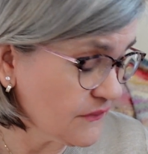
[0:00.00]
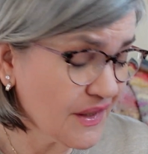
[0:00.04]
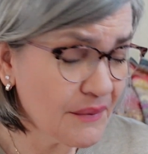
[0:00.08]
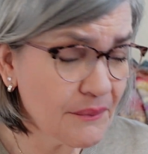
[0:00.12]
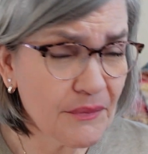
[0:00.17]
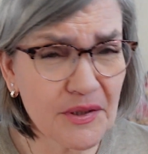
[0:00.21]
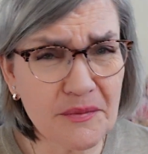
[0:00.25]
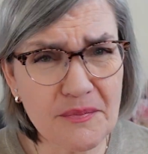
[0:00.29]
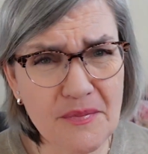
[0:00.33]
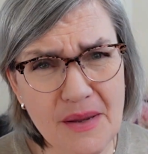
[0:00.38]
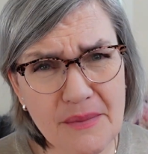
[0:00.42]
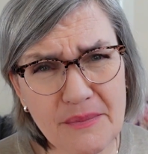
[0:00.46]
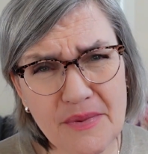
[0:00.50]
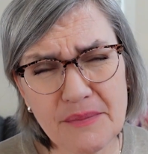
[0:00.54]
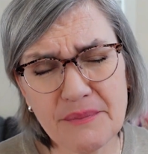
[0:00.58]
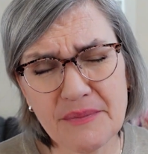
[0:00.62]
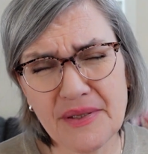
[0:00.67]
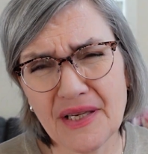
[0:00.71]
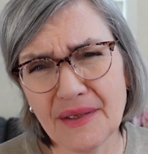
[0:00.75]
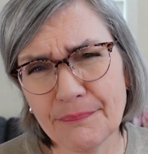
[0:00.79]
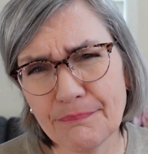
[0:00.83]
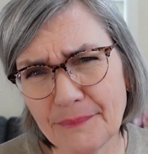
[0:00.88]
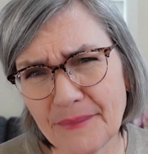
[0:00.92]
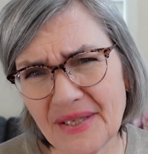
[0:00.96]
But maybe
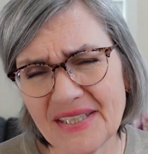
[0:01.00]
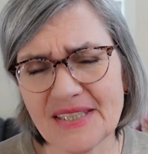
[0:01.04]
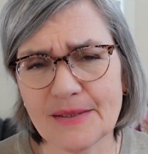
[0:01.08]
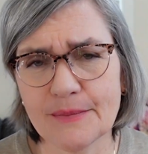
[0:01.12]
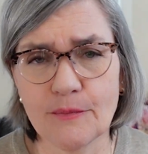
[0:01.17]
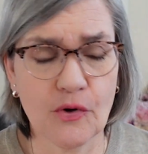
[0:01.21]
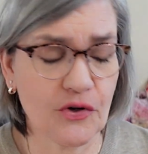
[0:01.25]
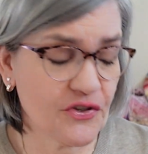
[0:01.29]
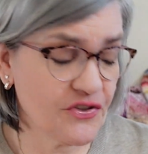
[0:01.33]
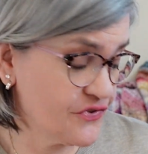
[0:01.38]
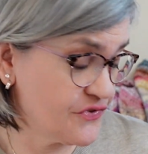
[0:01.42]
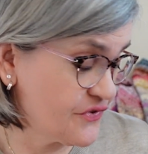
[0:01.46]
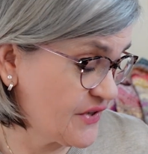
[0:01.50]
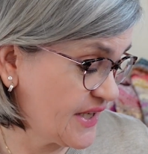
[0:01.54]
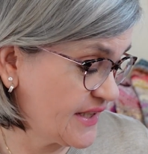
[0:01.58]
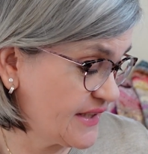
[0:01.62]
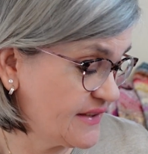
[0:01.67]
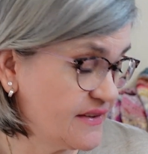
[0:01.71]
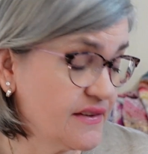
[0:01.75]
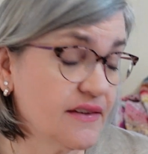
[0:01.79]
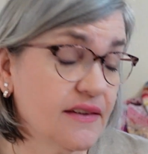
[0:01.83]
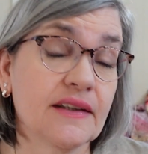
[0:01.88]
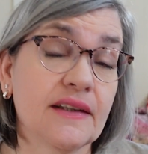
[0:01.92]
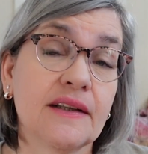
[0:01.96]
be a bit more
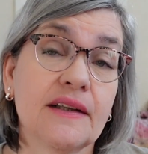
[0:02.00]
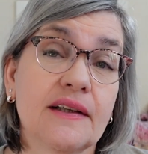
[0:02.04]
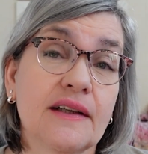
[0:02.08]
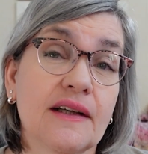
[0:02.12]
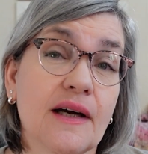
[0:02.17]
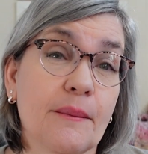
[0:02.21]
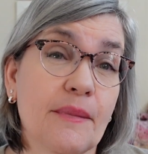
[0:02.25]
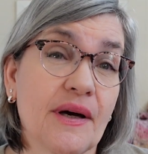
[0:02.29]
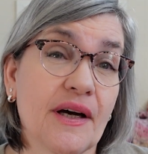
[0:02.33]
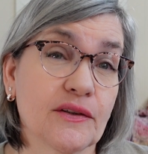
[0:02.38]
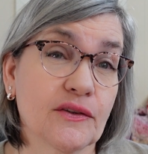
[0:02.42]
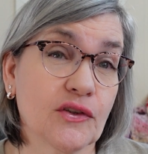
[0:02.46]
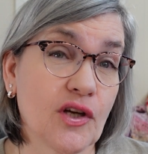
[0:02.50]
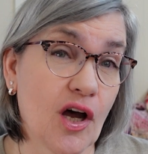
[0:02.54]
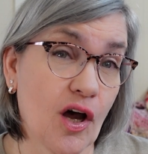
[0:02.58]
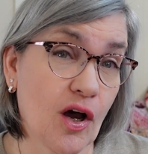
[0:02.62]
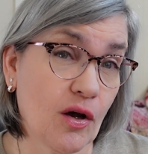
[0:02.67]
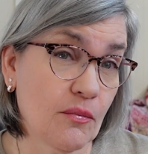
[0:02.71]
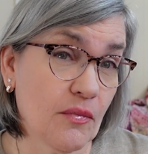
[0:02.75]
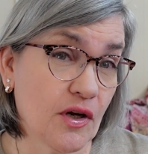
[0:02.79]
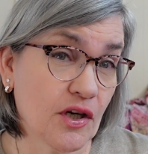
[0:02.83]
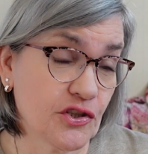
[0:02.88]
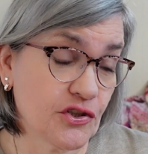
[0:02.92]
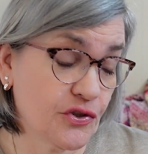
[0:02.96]
strict about how
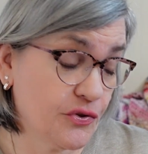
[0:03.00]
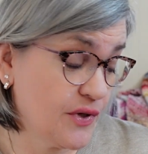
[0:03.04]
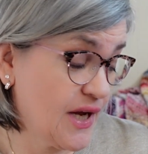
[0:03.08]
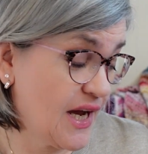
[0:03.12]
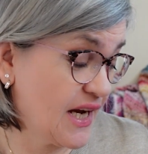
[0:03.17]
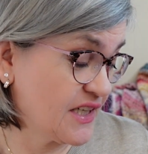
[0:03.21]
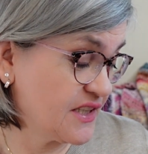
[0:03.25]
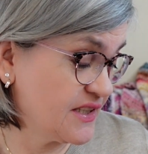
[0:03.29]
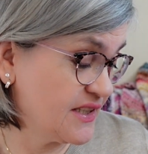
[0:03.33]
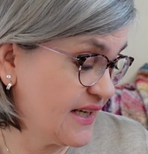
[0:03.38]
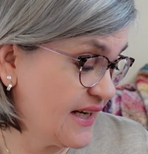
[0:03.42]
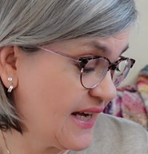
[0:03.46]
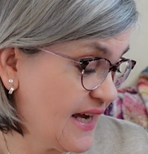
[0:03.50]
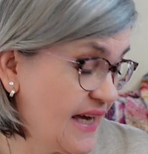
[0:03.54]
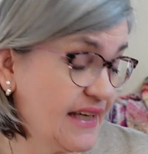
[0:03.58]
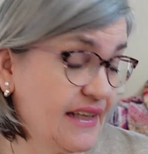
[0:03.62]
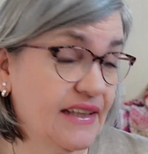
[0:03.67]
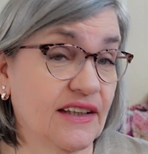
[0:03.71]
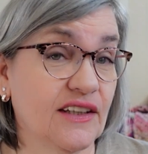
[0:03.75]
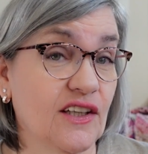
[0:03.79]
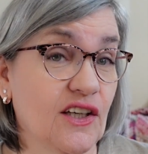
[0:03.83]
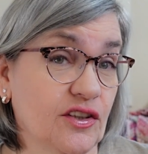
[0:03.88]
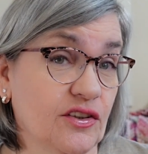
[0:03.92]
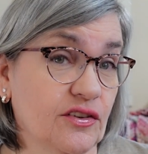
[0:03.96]
much you actually
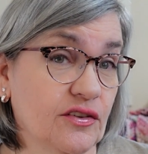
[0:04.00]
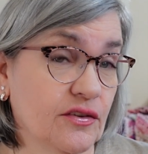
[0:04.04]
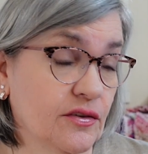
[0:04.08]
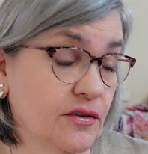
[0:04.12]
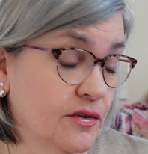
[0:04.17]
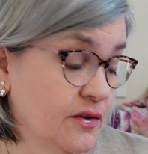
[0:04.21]
had done